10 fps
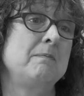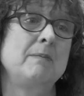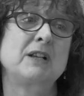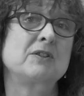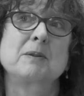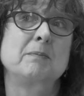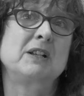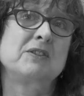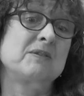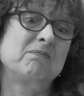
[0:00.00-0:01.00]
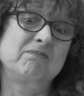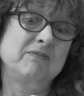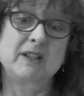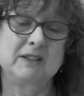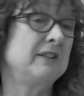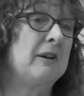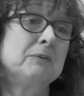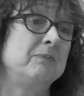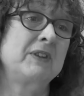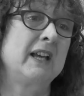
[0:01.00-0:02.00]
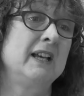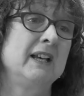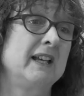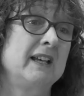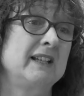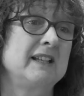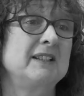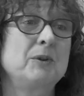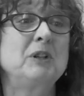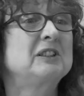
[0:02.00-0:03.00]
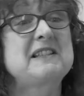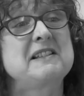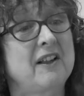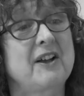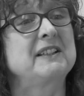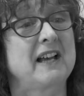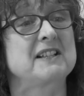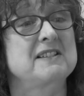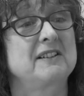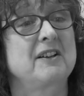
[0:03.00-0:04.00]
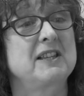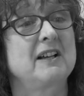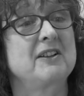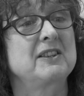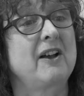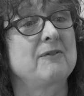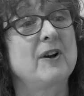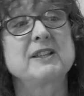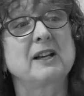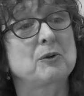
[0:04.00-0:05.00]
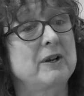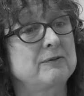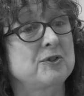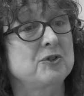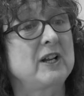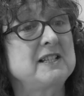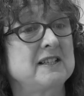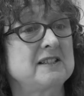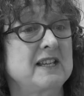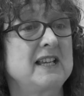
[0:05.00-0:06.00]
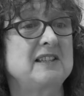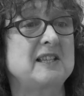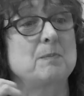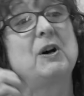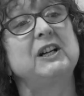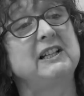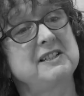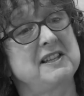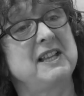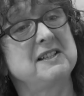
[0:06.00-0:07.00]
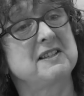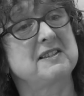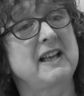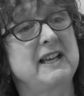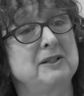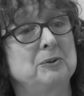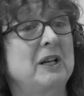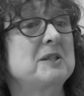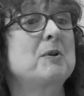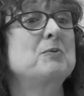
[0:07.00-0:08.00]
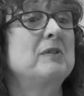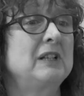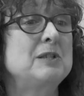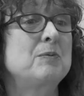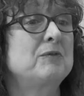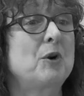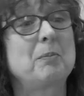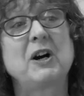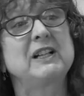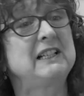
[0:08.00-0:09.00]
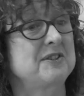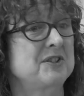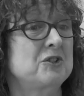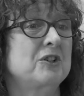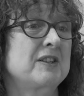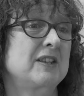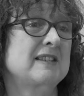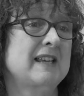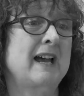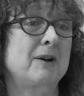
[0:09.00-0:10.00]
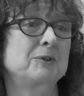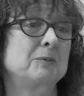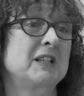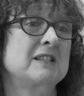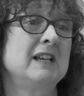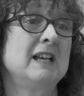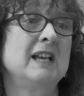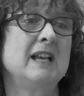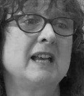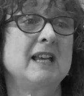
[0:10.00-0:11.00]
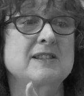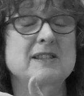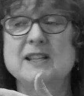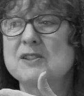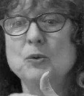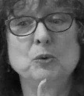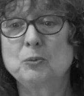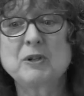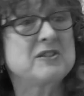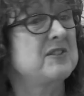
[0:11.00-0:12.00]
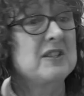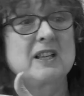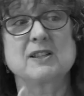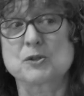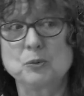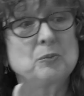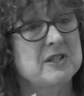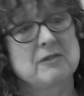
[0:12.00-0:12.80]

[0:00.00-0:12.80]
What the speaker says: because you know, the world isn't like that, and I find that quite frustrating to hear this pilot and then to scale. I suppose at least we've got pilots to try things out, yes. But it's always a